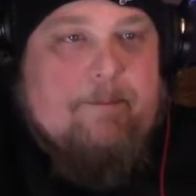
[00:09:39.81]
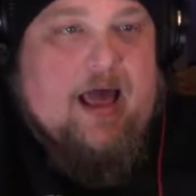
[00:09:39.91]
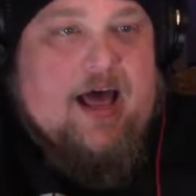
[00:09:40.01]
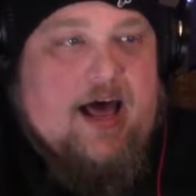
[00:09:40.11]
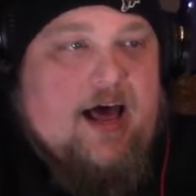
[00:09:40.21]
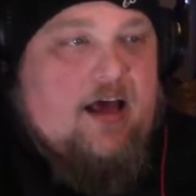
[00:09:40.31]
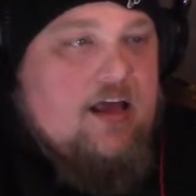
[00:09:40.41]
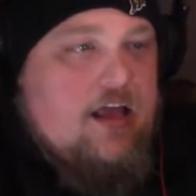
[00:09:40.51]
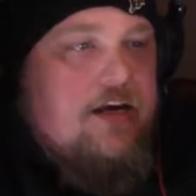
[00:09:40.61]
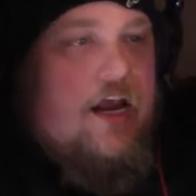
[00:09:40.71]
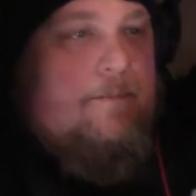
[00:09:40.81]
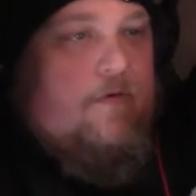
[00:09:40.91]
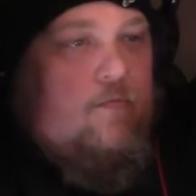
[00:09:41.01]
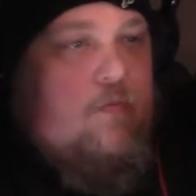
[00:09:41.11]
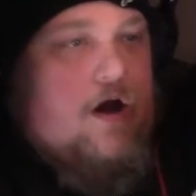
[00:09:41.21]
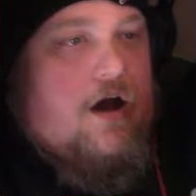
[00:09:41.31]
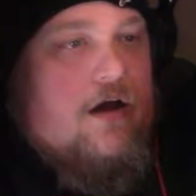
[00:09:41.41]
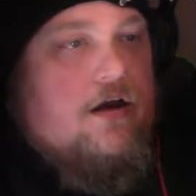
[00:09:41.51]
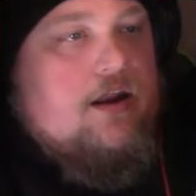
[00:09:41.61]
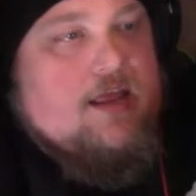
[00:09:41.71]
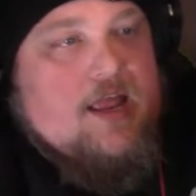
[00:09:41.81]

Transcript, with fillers: blah. Number one.